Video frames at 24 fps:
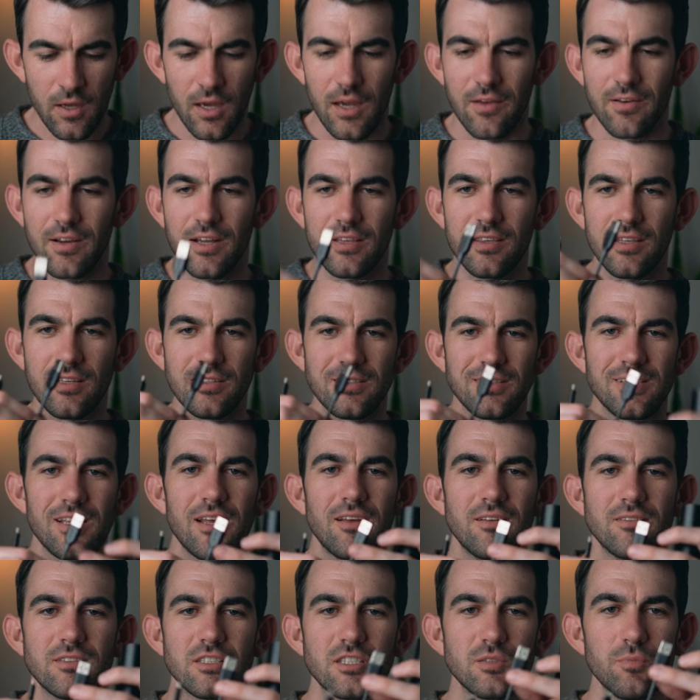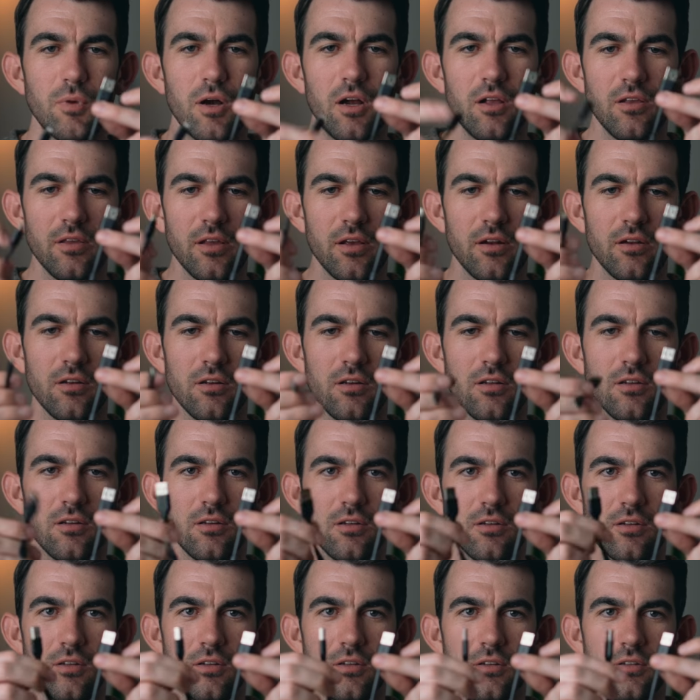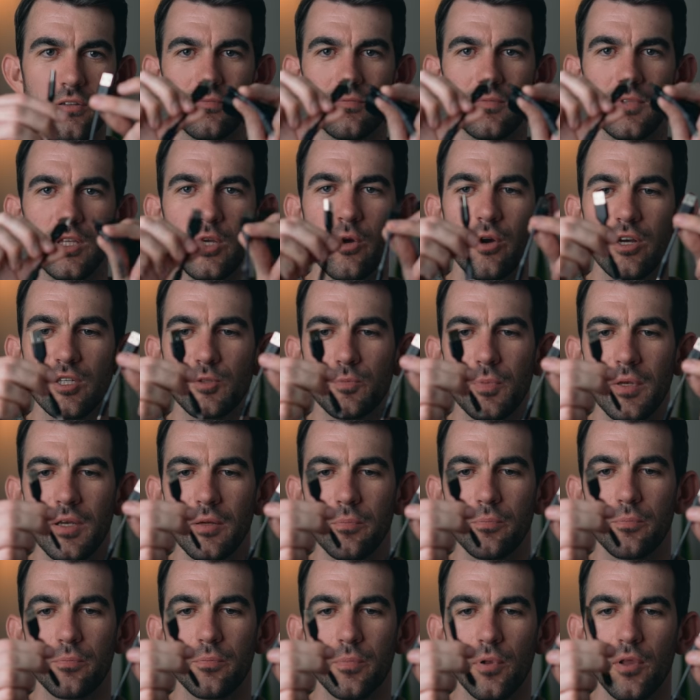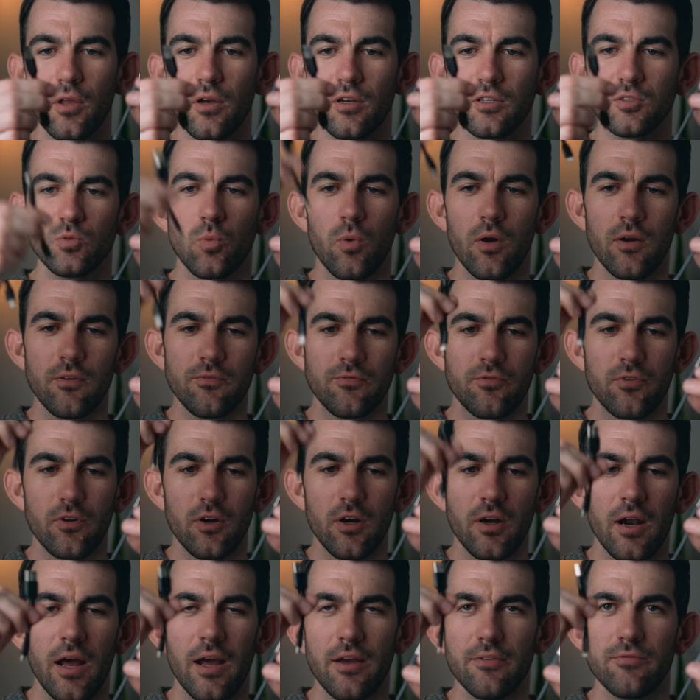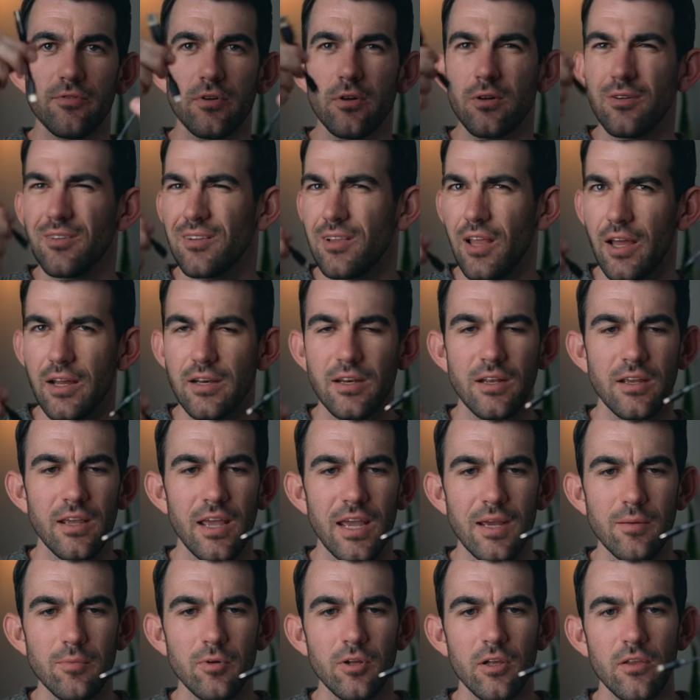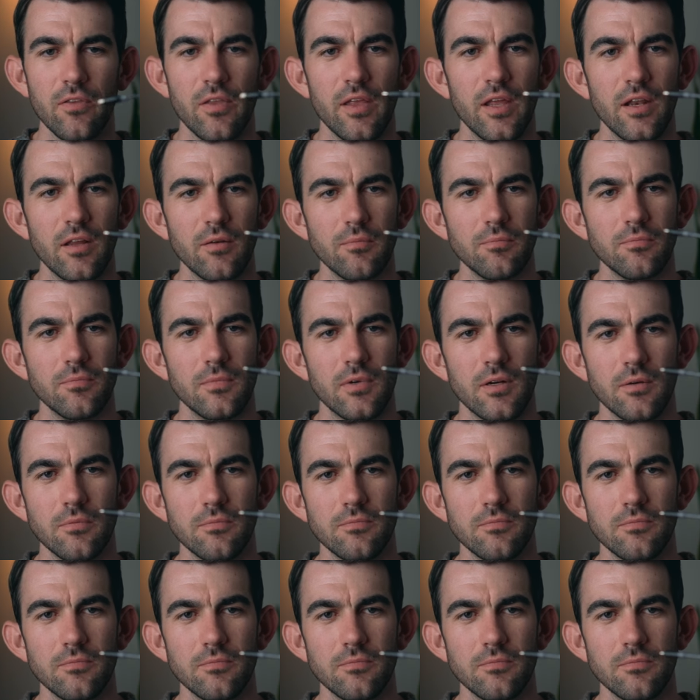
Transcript: I got these small little USB plugs, one for an iPhone lightning cable and then a, a